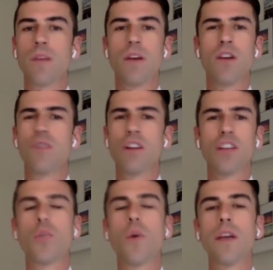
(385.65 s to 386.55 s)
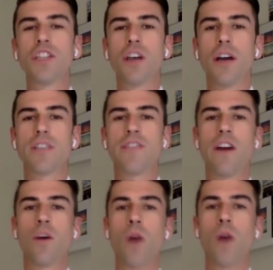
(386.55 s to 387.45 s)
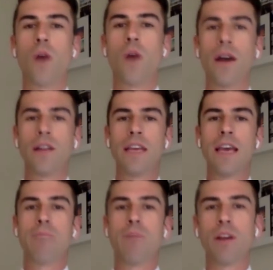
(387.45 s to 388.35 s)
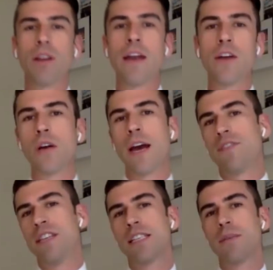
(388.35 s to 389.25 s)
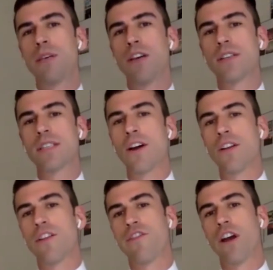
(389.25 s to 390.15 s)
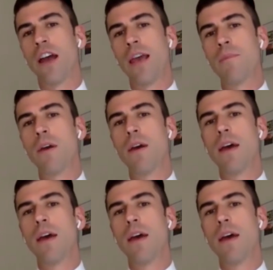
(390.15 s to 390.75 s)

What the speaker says: nearly 20 shots, firing wildly at Barletta, who kind of disappears out of the frame.